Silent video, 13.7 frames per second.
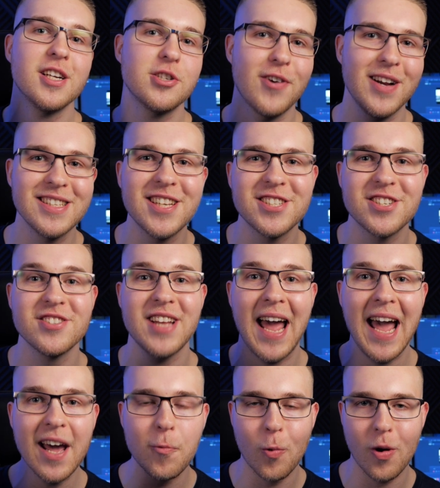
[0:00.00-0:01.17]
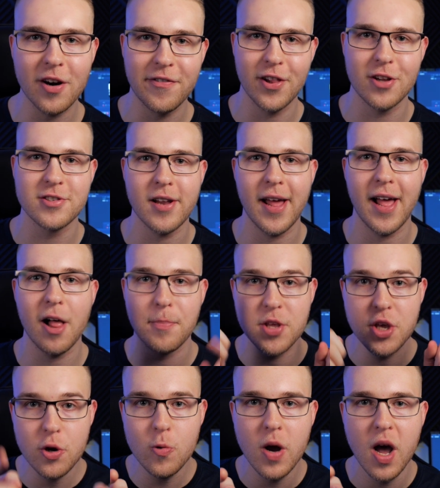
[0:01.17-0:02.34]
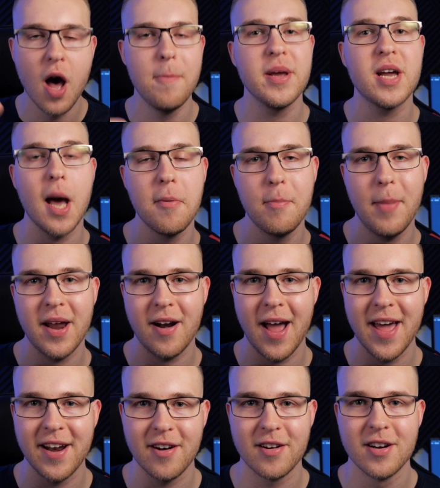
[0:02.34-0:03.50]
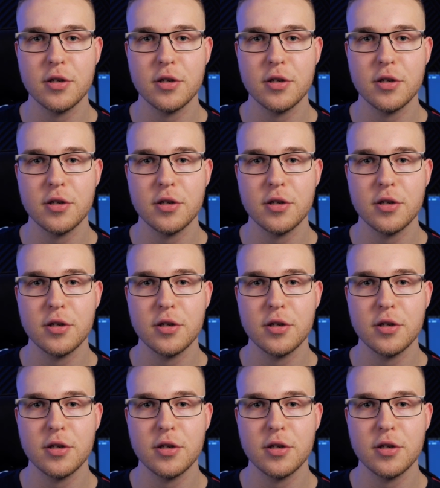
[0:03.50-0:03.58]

transitions, and workflows that'll help you become a better editor.